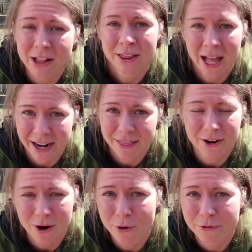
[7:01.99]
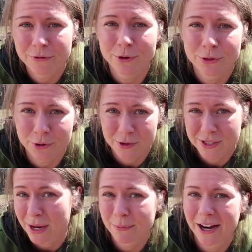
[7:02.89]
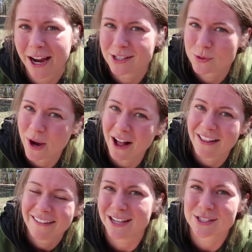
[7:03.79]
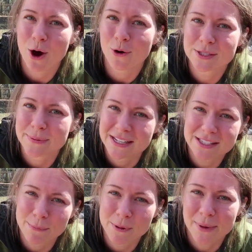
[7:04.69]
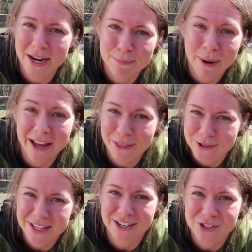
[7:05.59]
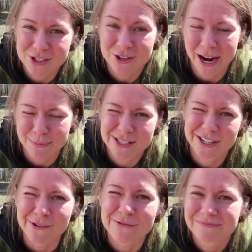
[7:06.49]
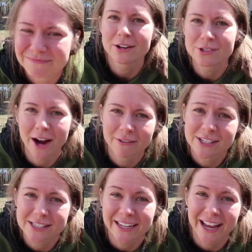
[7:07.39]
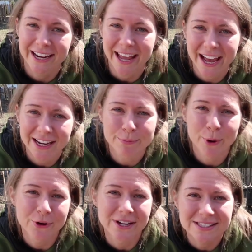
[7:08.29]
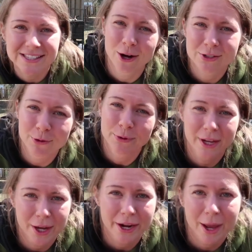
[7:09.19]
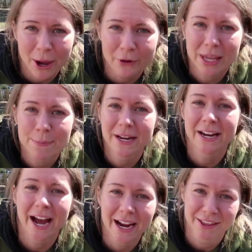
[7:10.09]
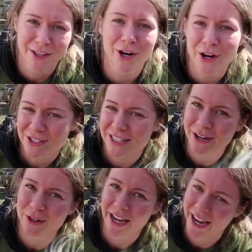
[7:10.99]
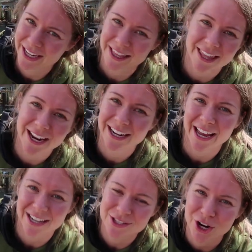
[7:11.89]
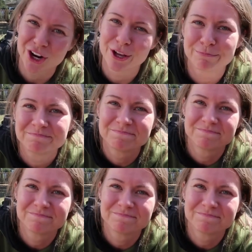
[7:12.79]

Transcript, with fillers: a lot of their own food through the summer as well and it's always being supplemented by those kitchen scraps too. Dogs are obviously an added bonus. Ours are really good about keeping an eye on the girls. They don't let anything get in to hurt them.